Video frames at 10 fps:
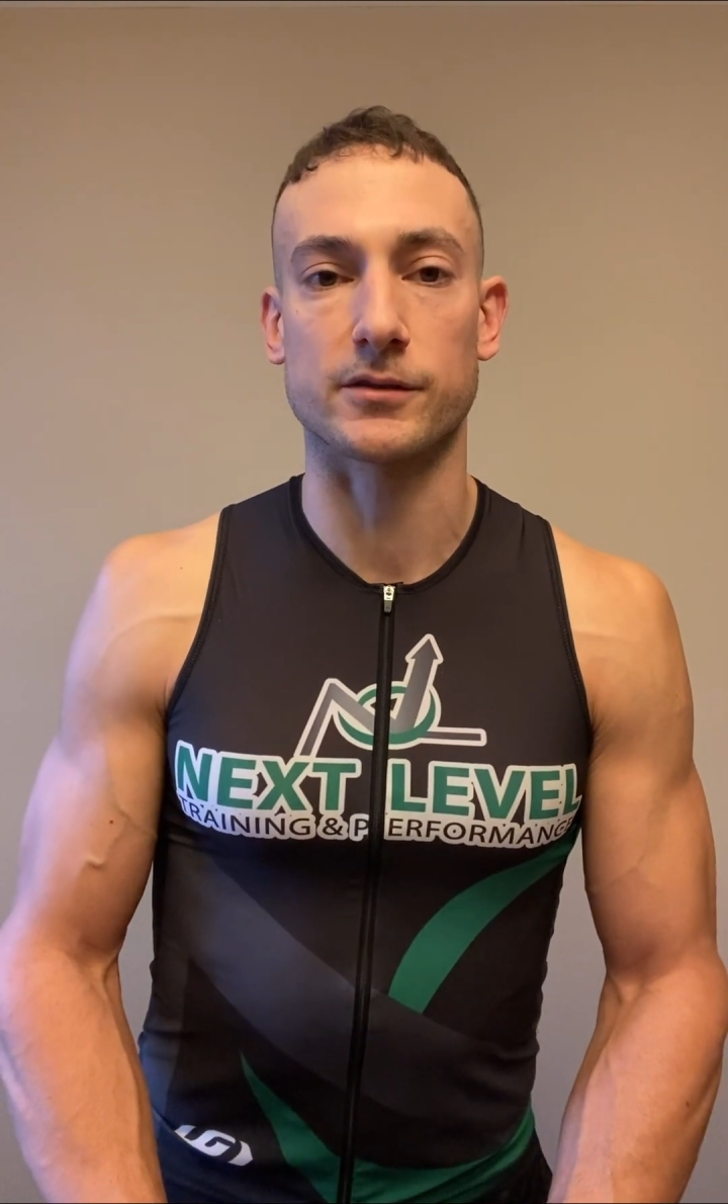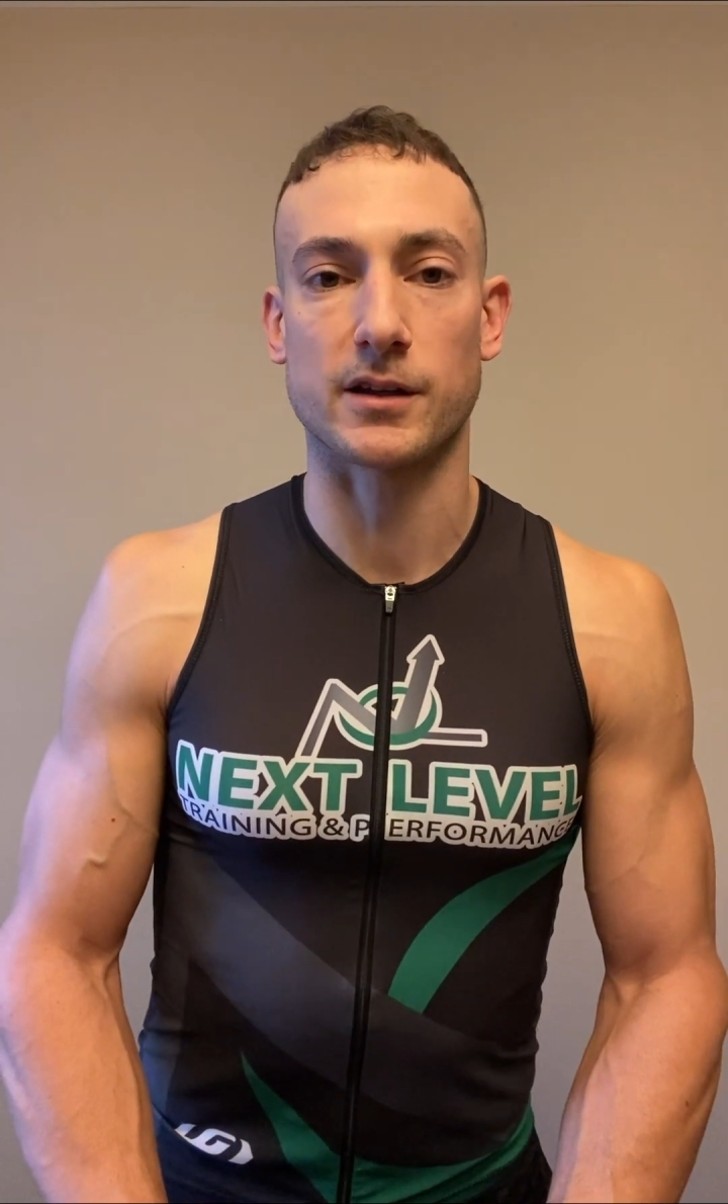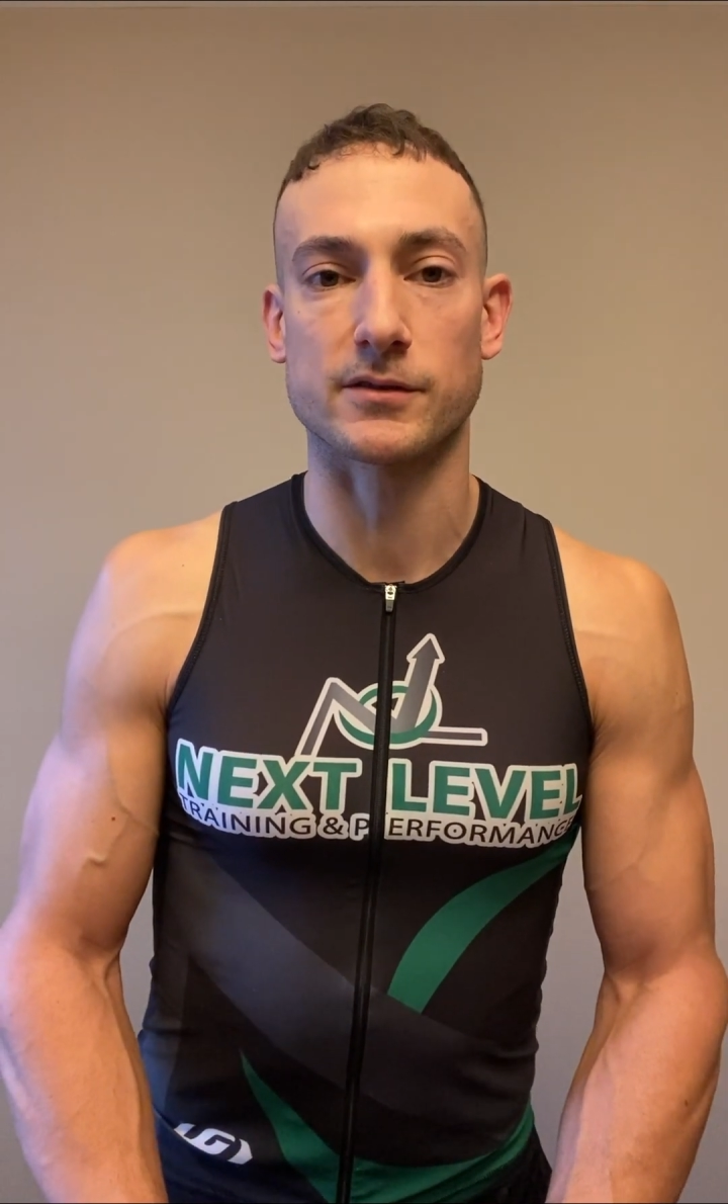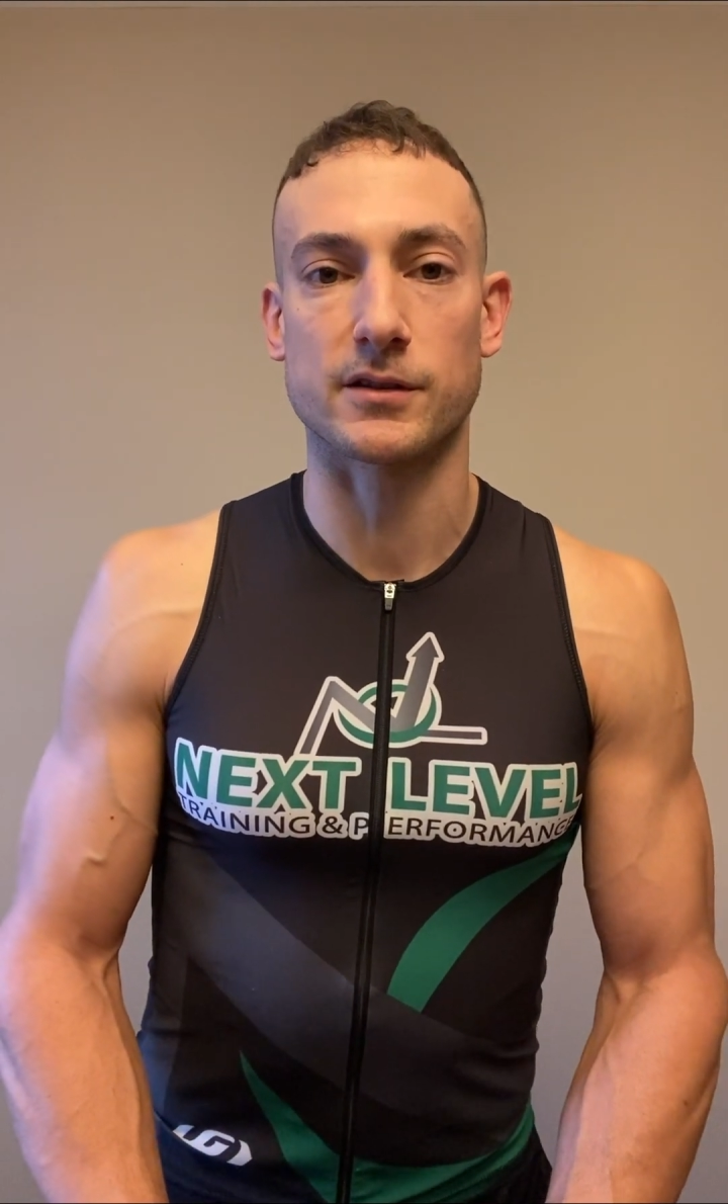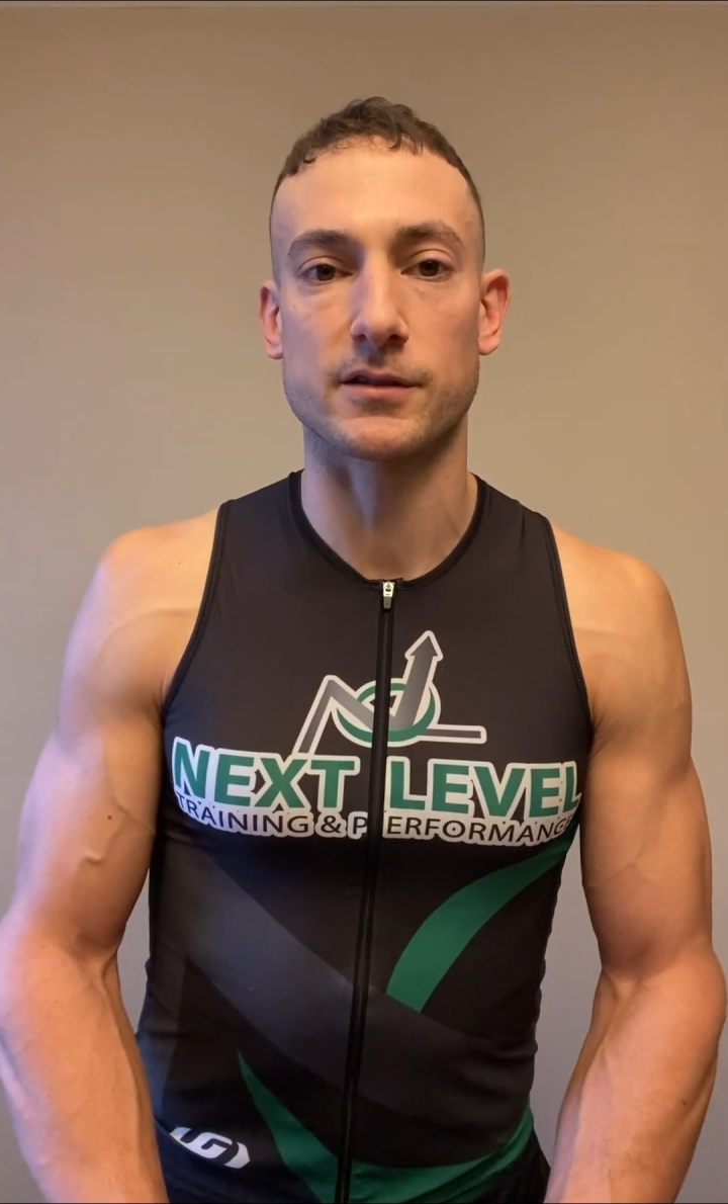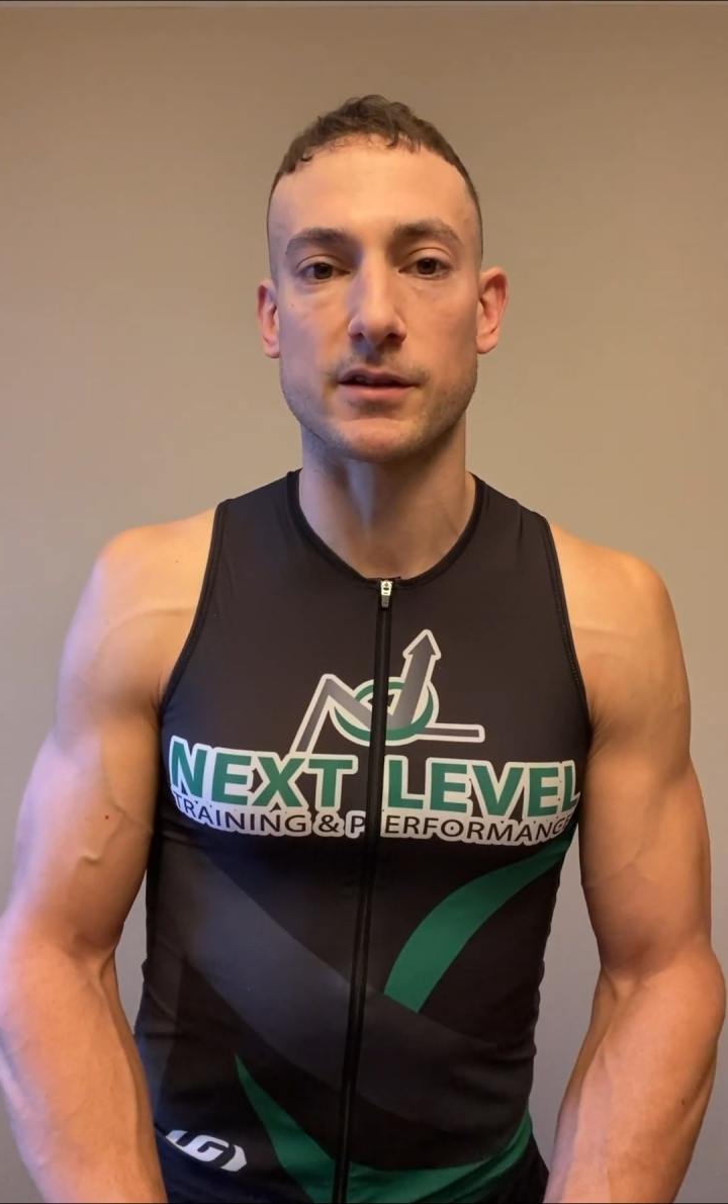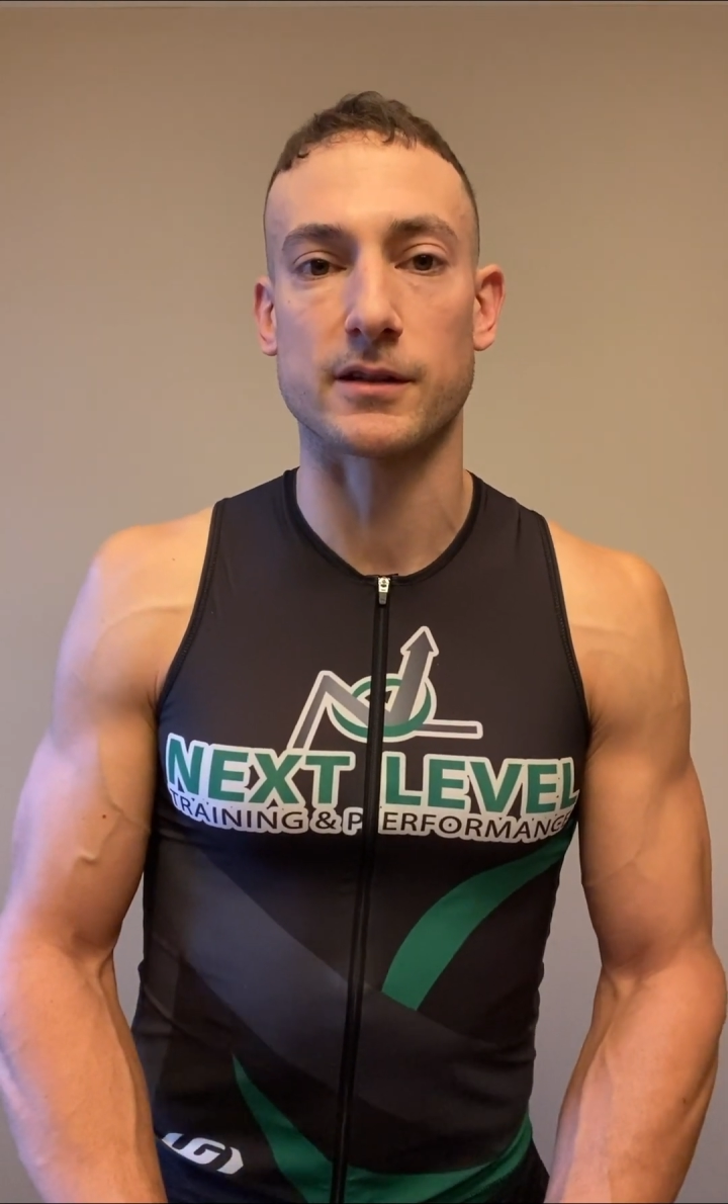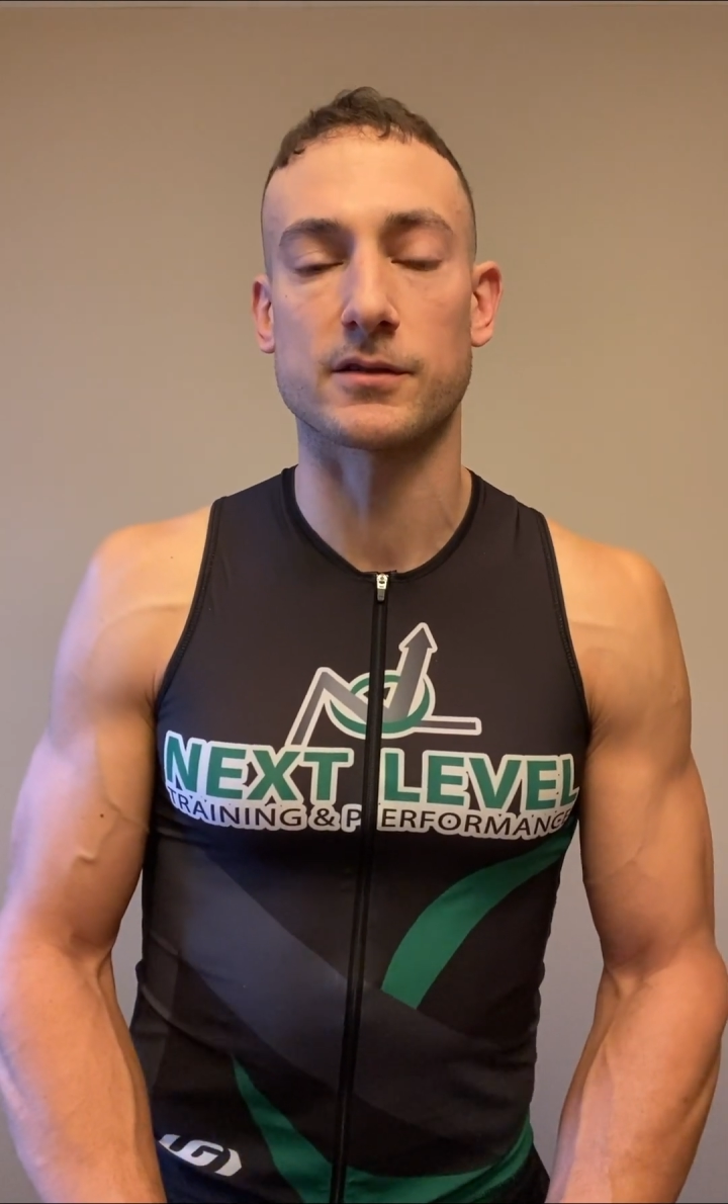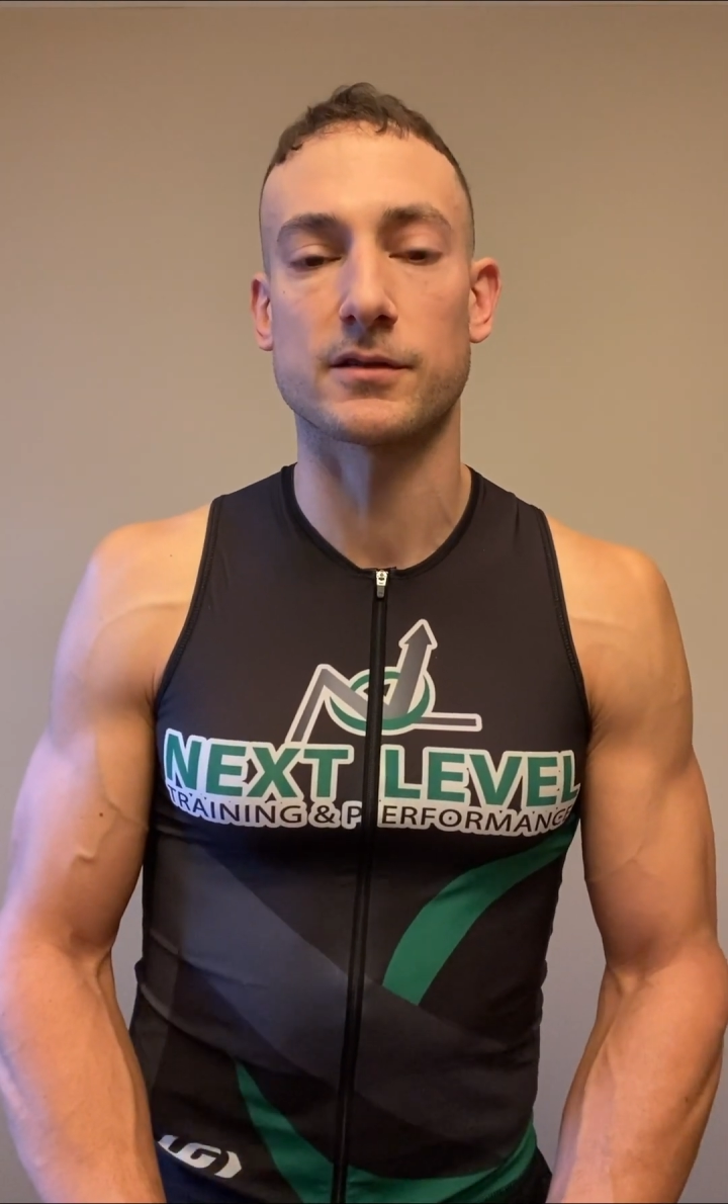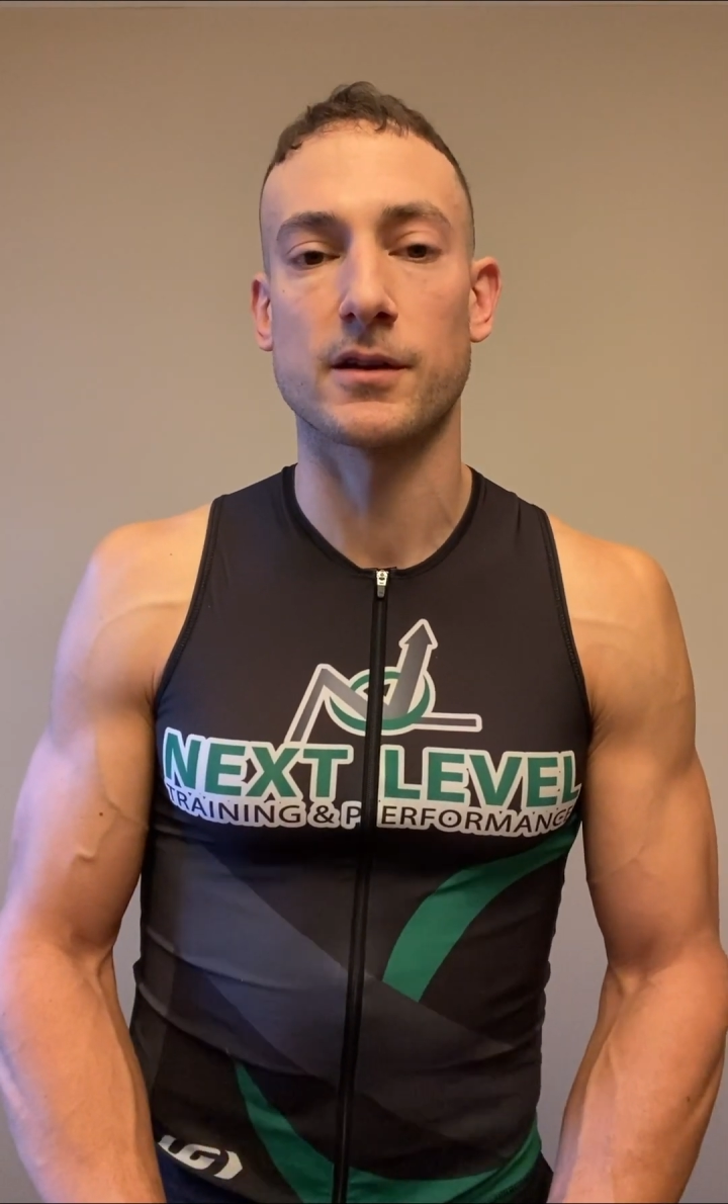intensity
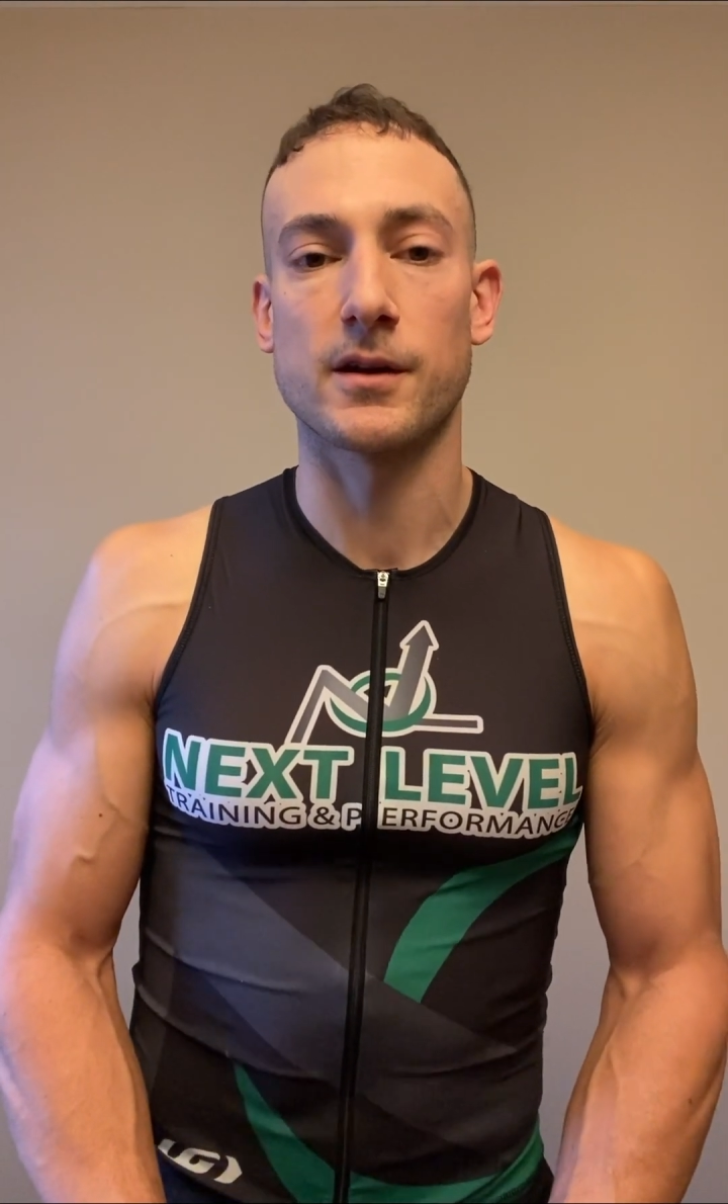sets.